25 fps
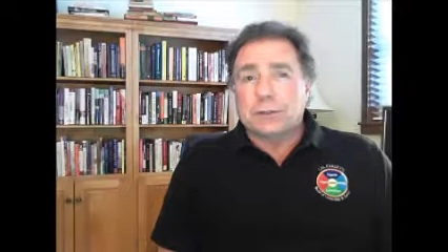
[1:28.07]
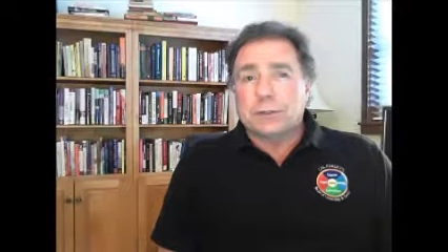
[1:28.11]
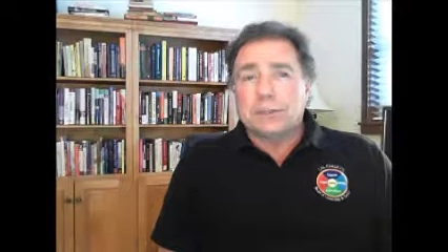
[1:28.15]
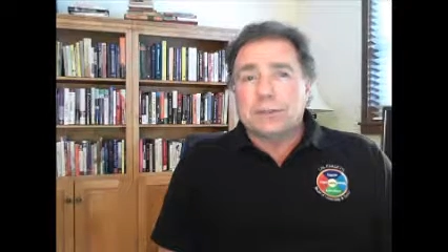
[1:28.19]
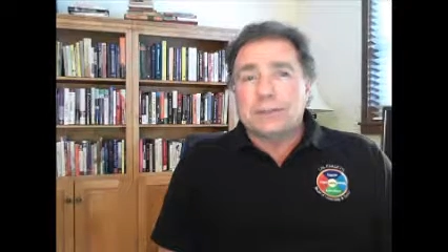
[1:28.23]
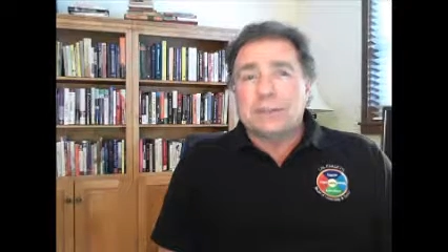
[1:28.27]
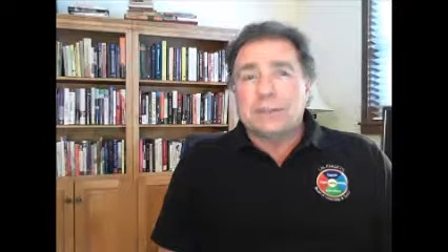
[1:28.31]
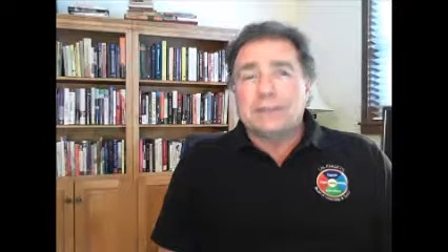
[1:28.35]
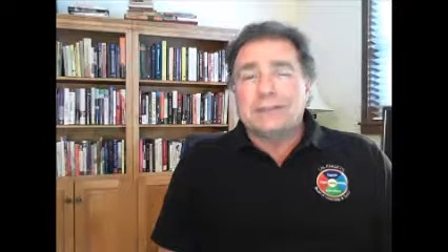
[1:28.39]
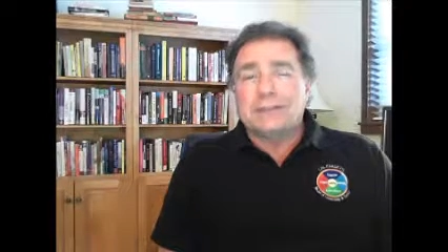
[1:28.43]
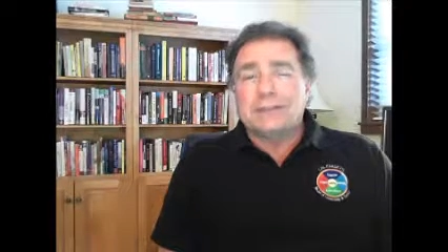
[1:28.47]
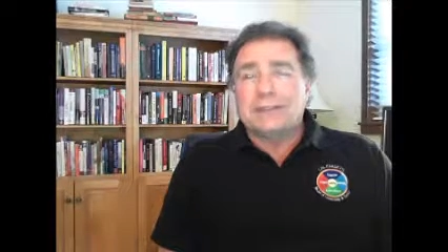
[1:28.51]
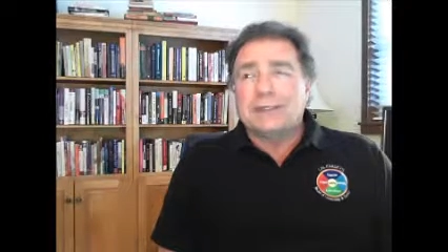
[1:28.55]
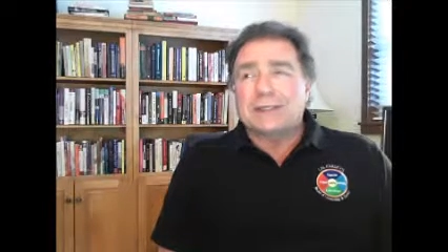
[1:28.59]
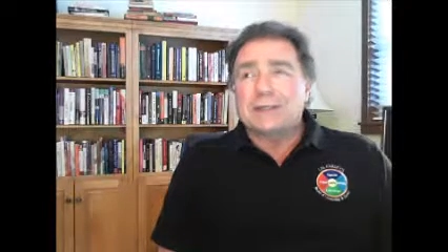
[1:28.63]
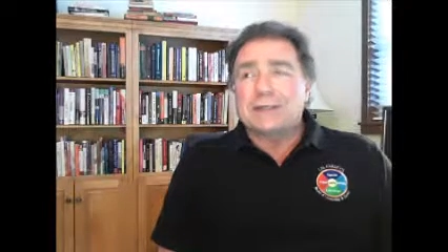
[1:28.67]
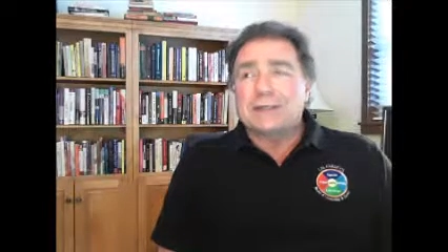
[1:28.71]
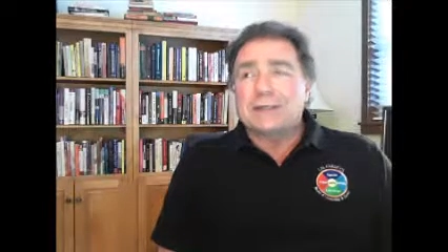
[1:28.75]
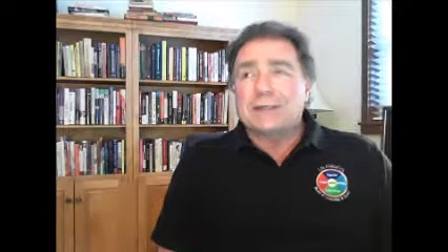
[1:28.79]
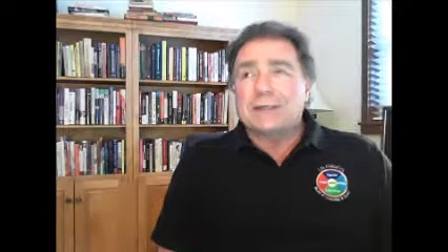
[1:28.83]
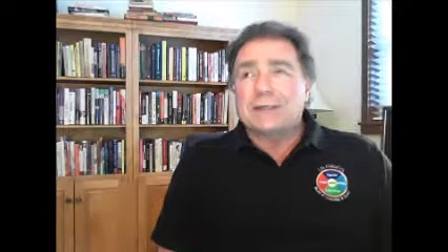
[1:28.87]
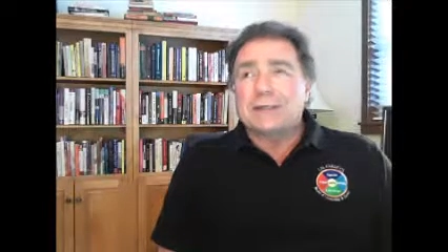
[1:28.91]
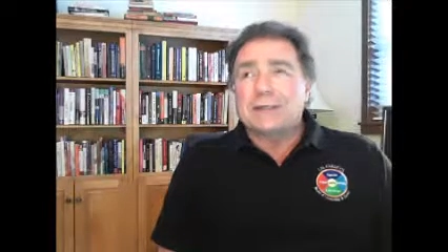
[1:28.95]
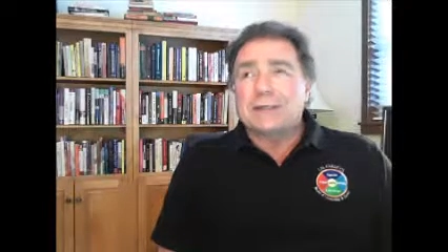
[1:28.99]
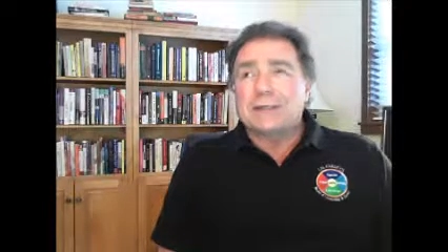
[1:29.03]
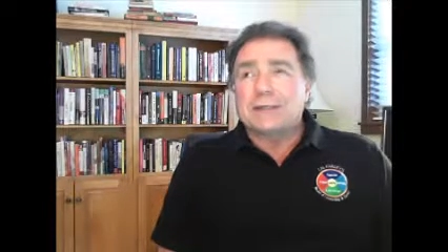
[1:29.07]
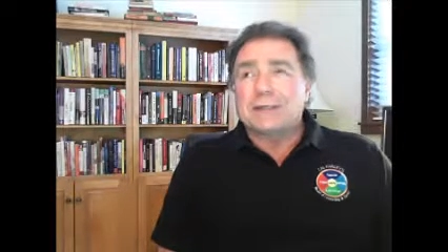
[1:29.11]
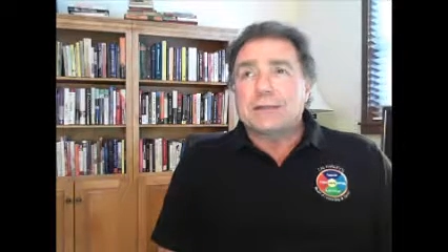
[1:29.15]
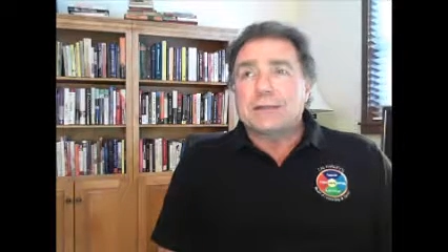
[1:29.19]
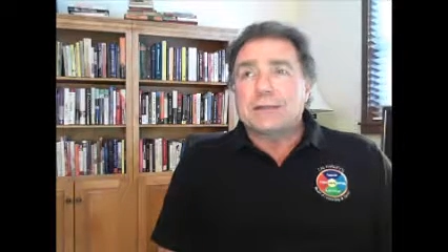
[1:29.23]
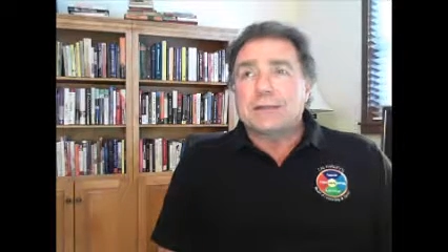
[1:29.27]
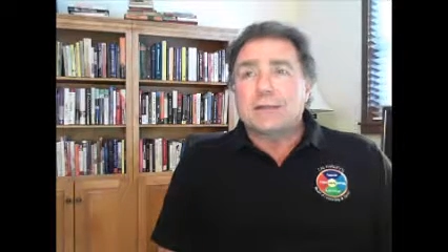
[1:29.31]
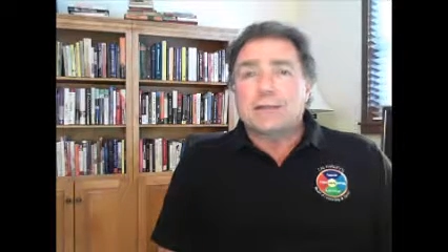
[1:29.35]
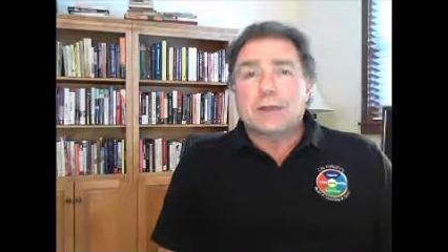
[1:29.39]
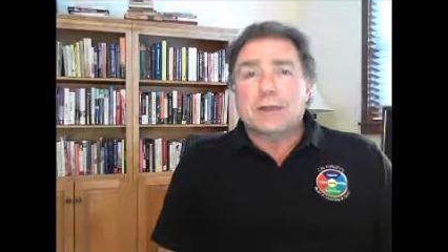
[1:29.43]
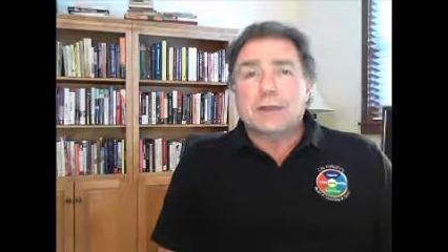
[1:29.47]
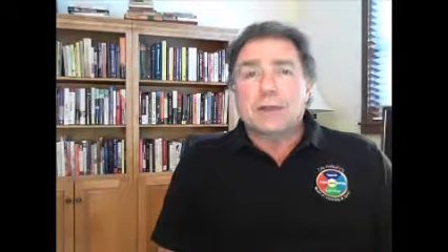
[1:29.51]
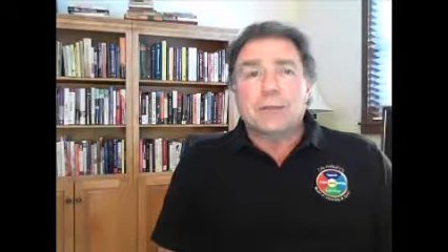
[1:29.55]
assist us in
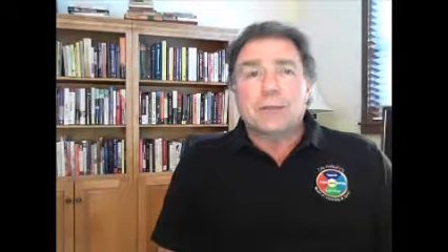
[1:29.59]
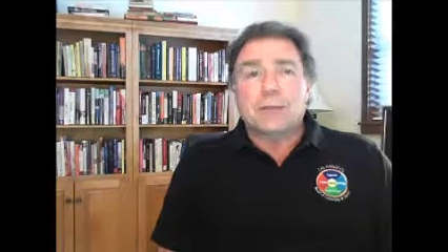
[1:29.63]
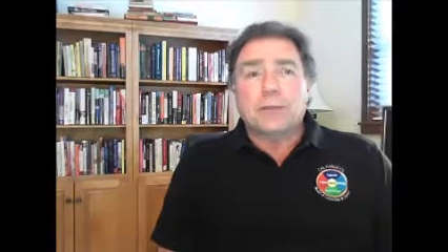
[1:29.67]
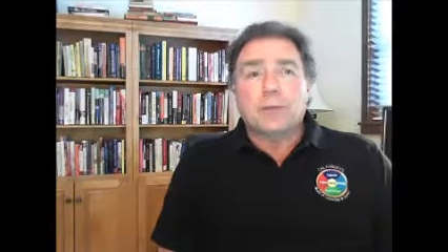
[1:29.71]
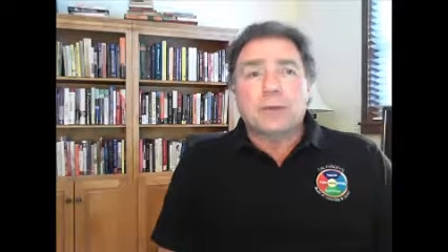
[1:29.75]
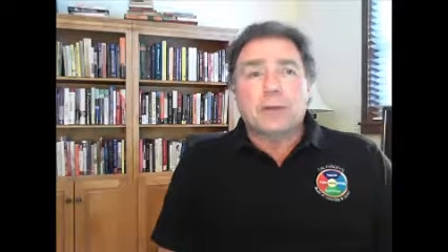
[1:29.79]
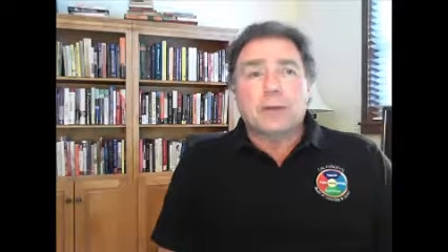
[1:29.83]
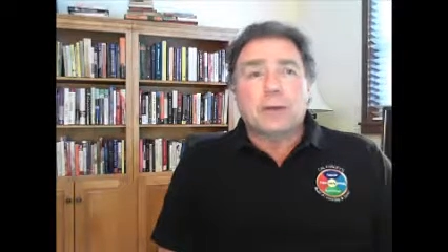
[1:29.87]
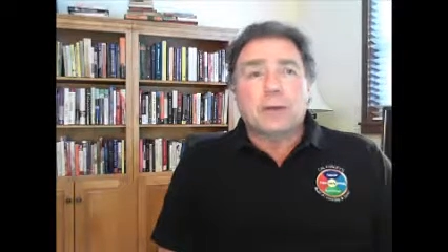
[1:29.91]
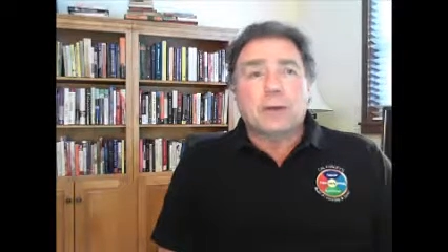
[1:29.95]
developing